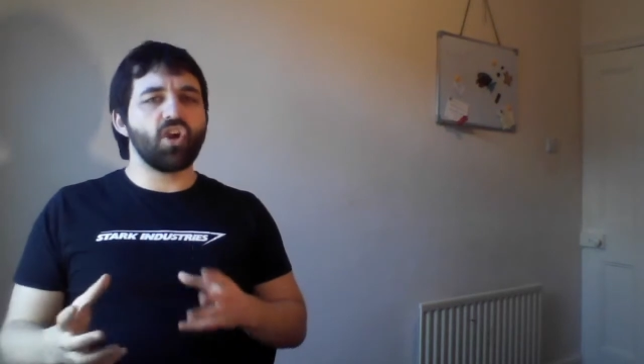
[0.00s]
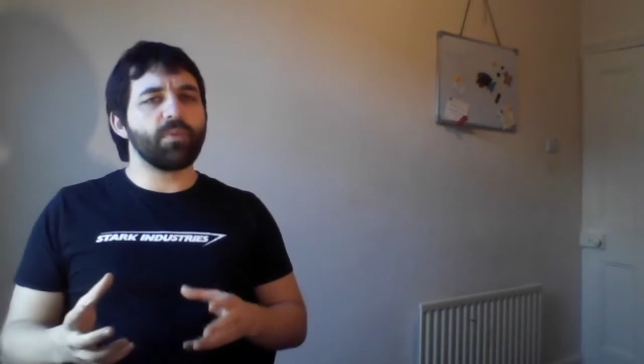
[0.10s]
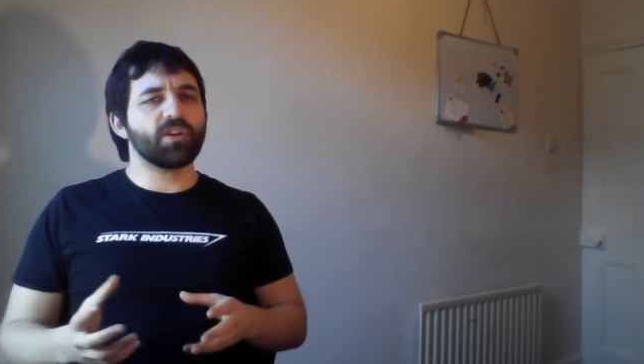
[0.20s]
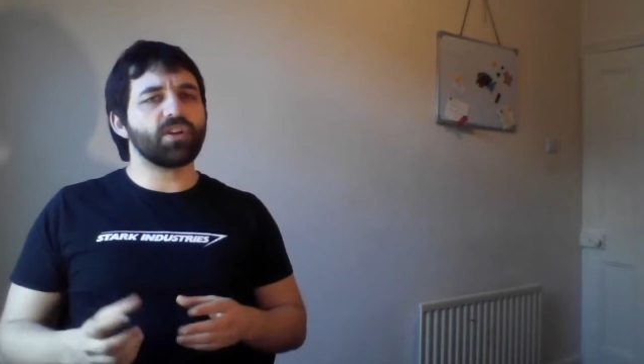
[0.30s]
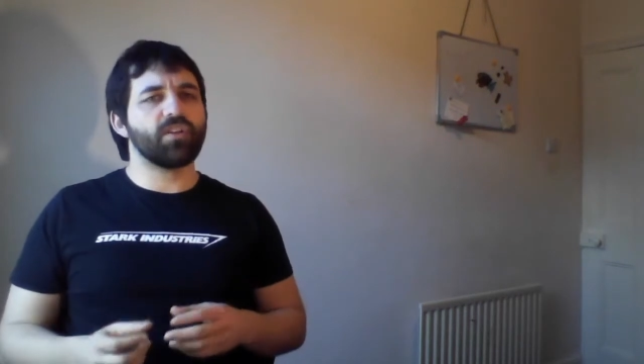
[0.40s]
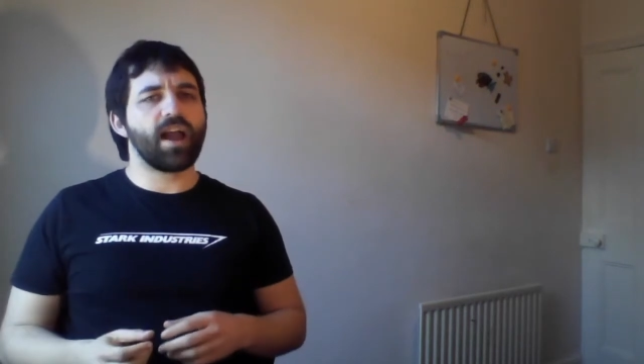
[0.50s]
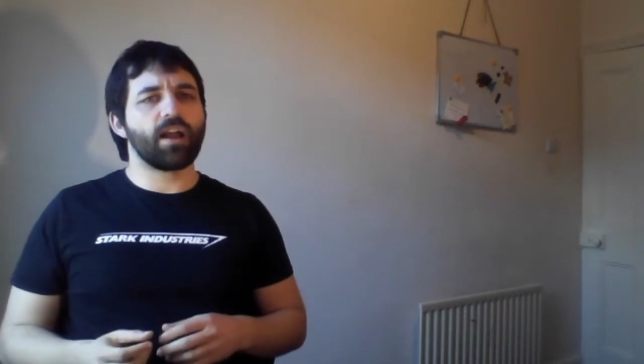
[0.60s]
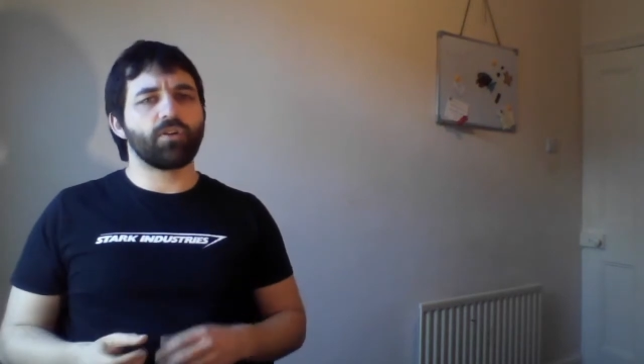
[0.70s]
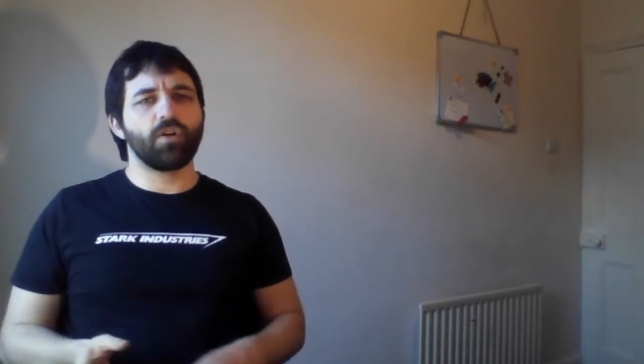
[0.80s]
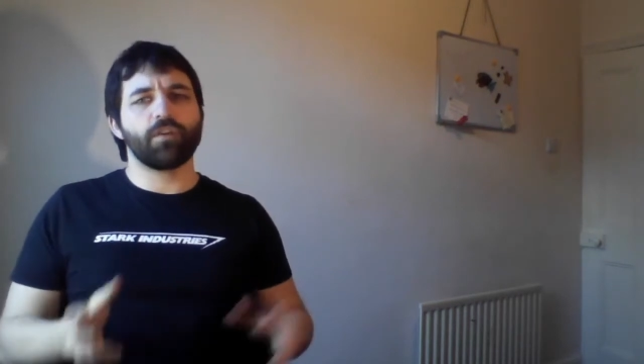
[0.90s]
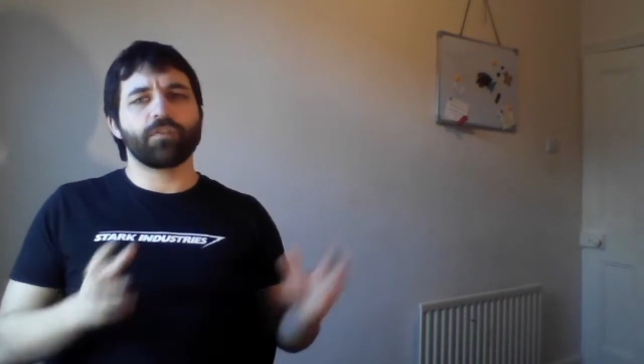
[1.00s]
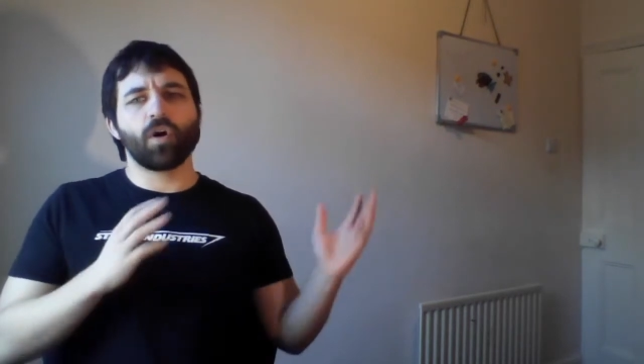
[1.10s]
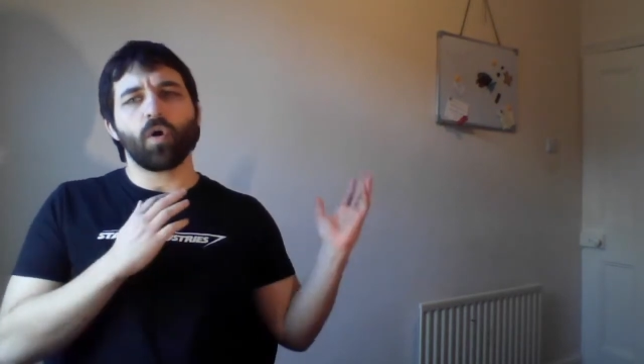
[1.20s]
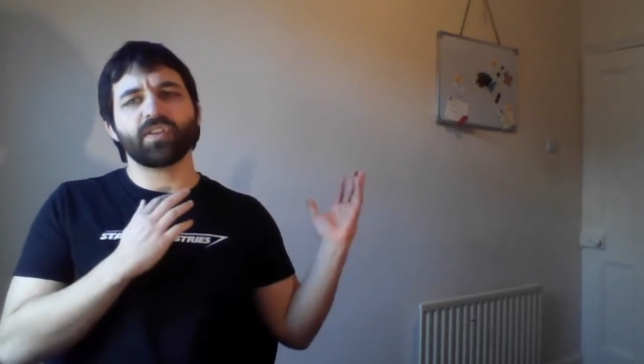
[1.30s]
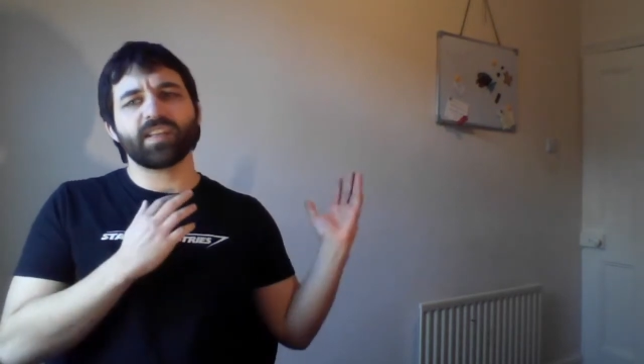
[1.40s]
much on the aggro, and of
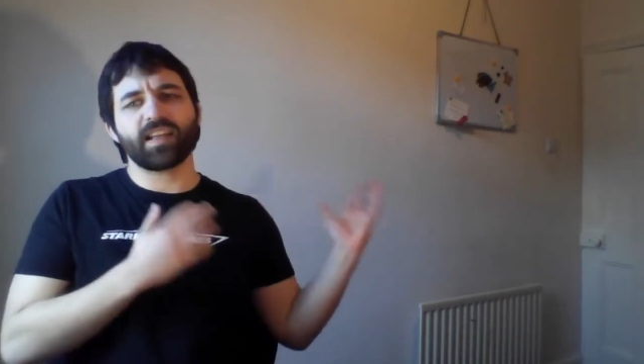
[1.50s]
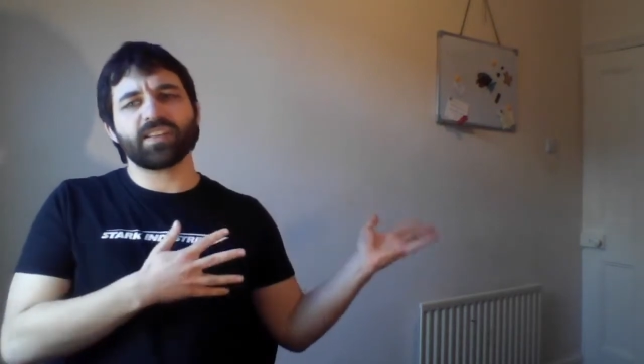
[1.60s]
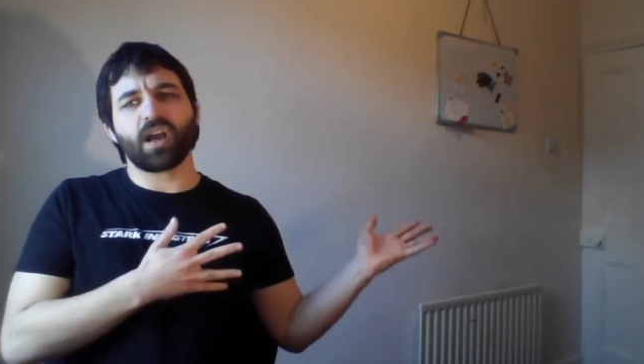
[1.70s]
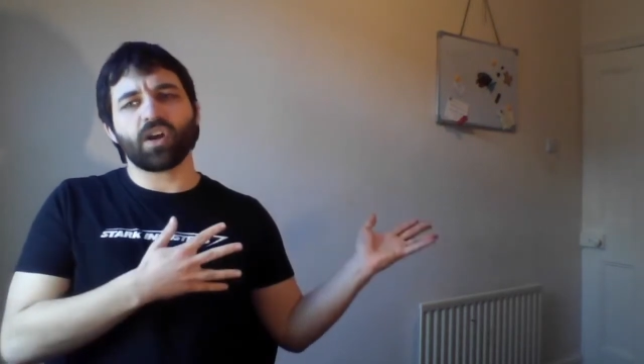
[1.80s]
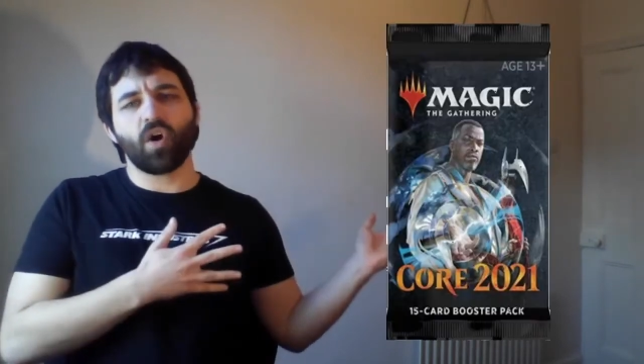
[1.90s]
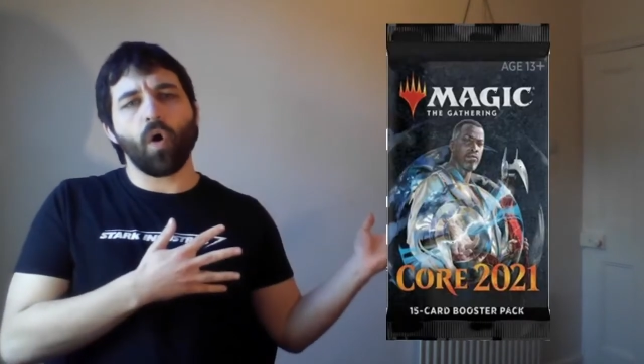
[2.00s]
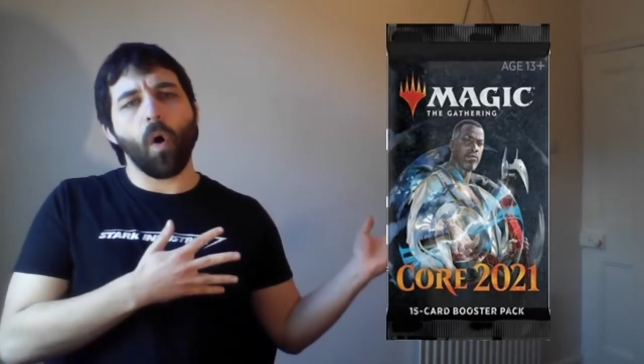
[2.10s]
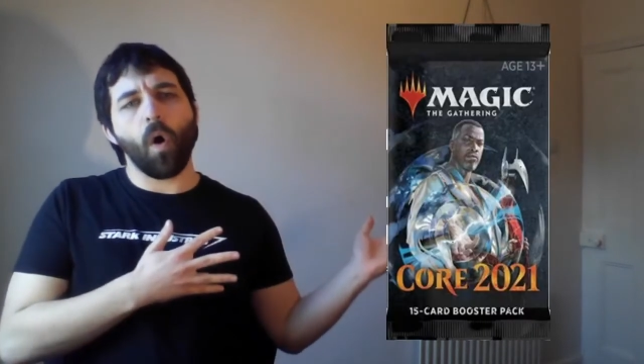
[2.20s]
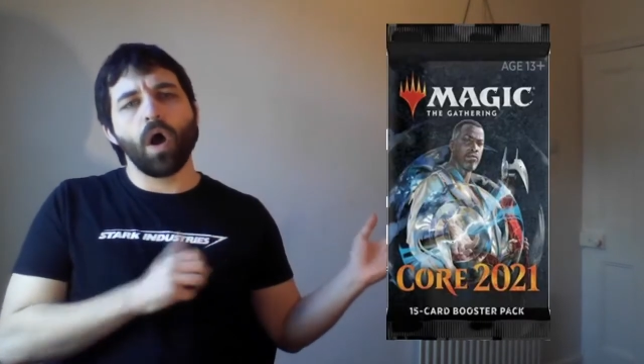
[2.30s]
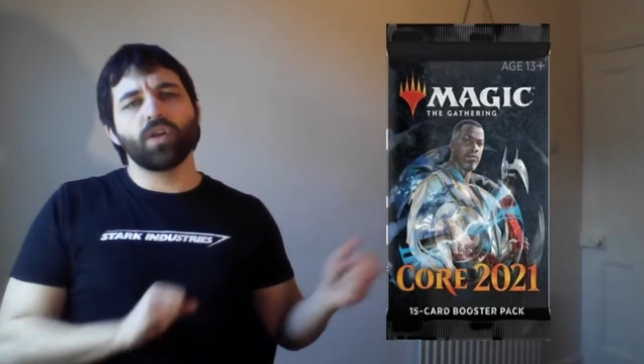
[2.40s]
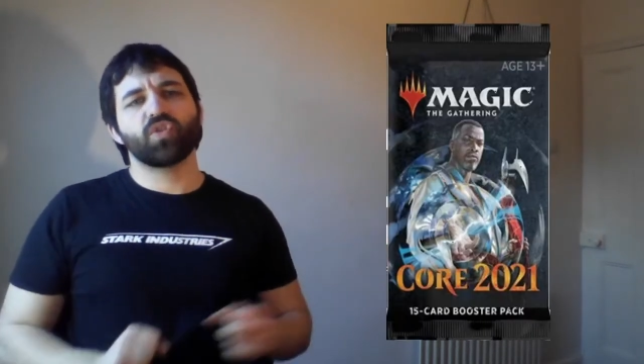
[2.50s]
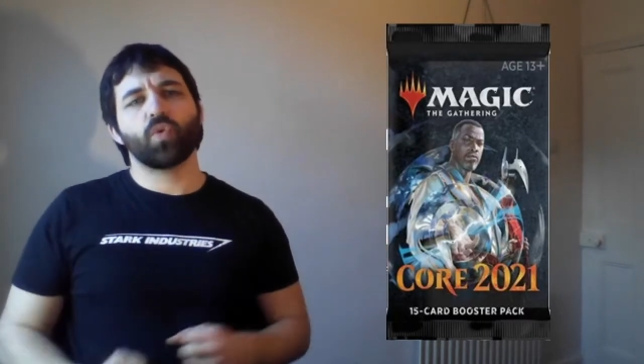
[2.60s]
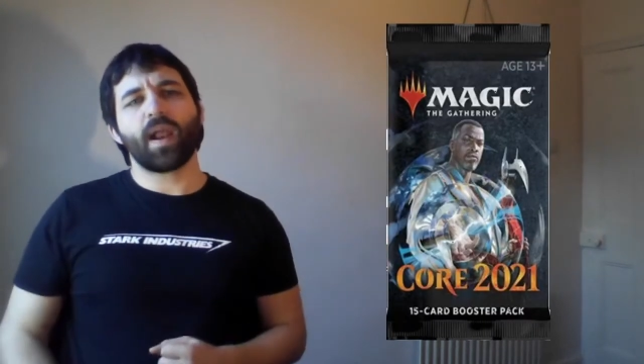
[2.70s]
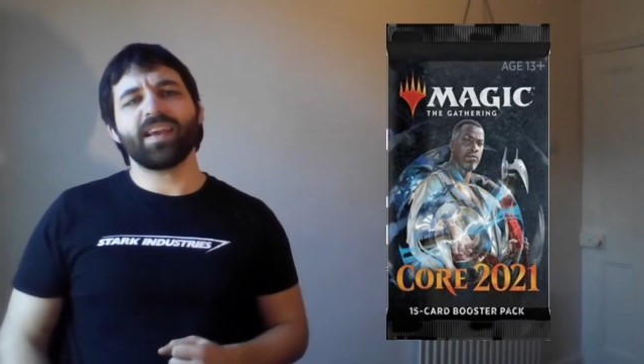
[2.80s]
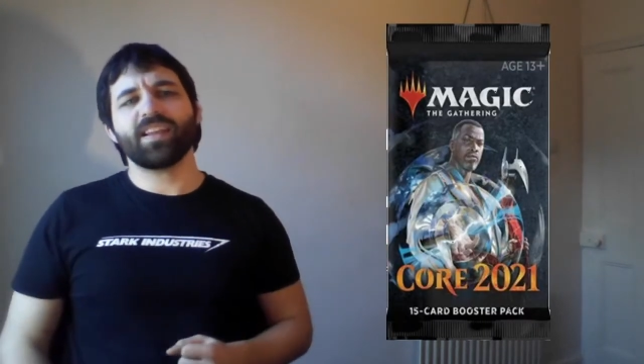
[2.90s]
course it is Core
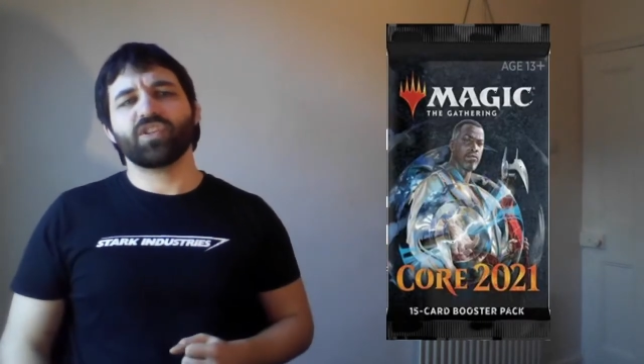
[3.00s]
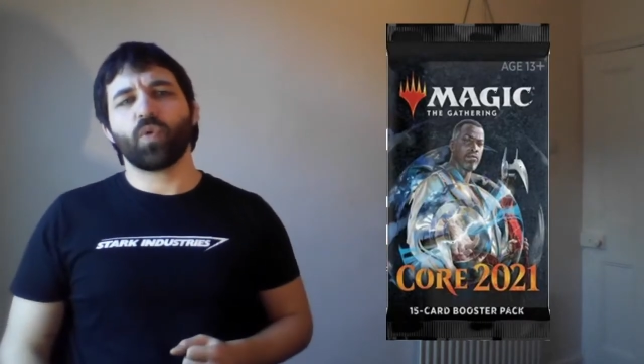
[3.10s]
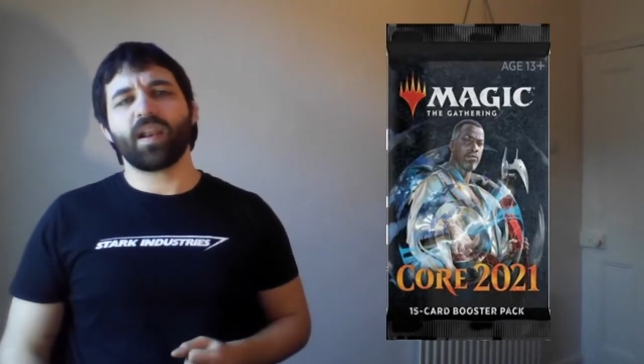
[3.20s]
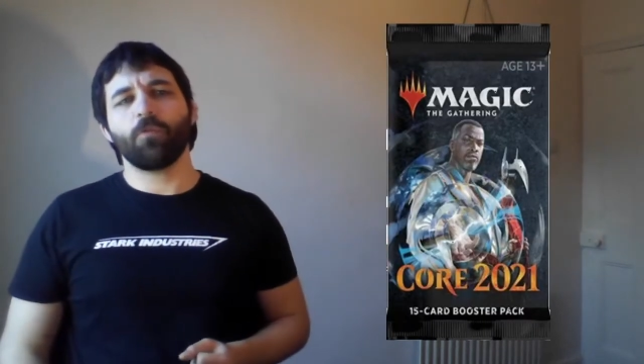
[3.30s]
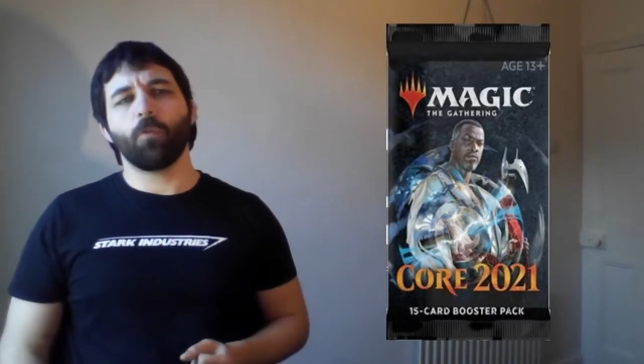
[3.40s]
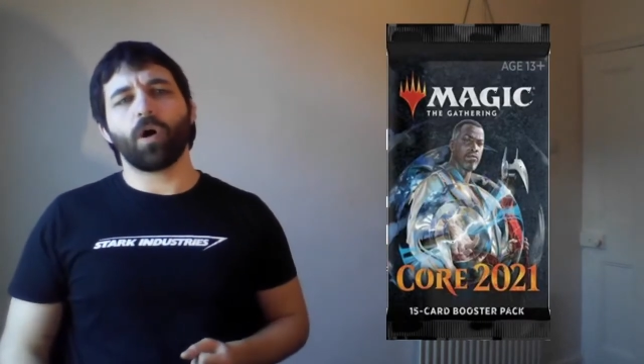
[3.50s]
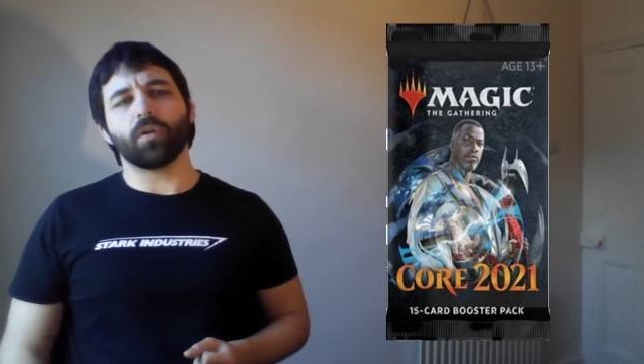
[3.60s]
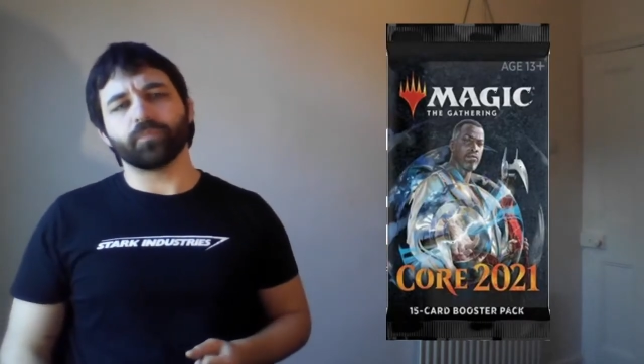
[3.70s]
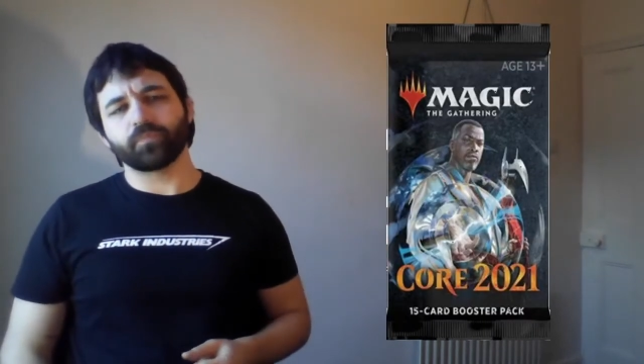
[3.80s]
2021.